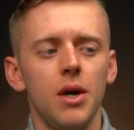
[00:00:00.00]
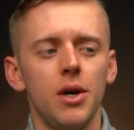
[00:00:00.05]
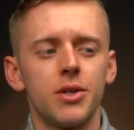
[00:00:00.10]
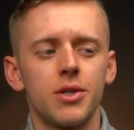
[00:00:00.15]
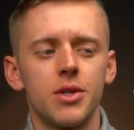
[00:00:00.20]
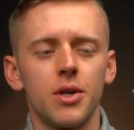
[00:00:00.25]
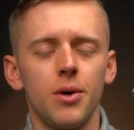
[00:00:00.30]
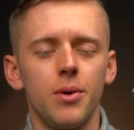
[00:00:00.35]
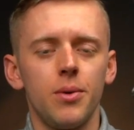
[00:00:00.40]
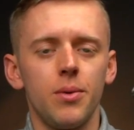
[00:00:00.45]

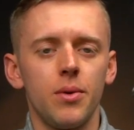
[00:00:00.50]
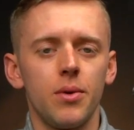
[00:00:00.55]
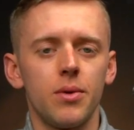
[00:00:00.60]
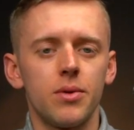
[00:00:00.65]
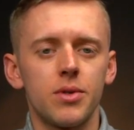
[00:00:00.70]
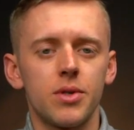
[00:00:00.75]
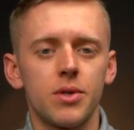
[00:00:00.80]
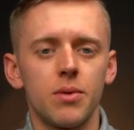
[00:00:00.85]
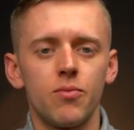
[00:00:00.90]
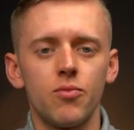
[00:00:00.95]
So
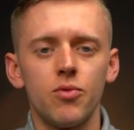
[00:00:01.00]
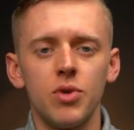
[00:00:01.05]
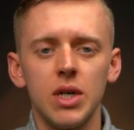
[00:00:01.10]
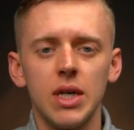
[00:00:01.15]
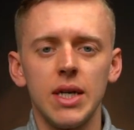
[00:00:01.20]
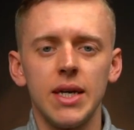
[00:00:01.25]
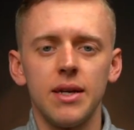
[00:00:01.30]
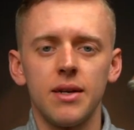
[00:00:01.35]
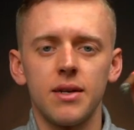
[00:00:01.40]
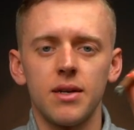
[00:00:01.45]
some
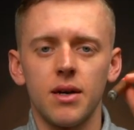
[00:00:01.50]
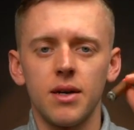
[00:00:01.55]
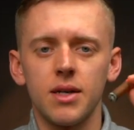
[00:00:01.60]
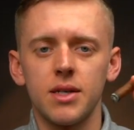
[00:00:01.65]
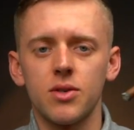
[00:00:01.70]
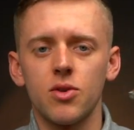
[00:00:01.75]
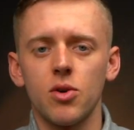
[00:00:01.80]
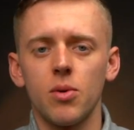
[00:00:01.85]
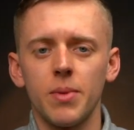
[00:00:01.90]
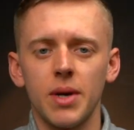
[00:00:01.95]
really
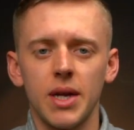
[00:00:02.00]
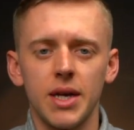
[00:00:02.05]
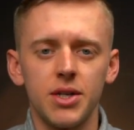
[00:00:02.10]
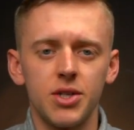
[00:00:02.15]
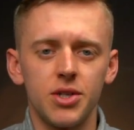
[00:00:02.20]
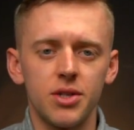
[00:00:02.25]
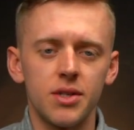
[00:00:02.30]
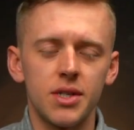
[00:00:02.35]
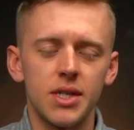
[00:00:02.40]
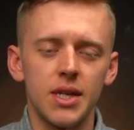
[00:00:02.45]
nice
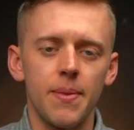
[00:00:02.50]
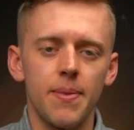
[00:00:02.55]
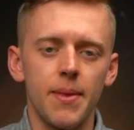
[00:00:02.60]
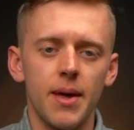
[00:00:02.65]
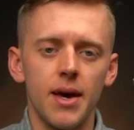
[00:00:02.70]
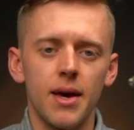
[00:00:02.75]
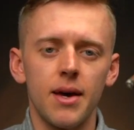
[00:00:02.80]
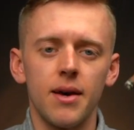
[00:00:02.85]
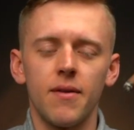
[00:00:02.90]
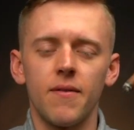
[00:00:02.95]
combinations in
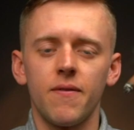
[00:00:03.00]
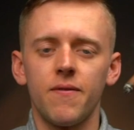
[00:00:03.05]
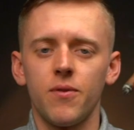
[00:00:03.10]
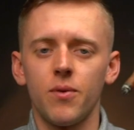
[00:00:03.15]
there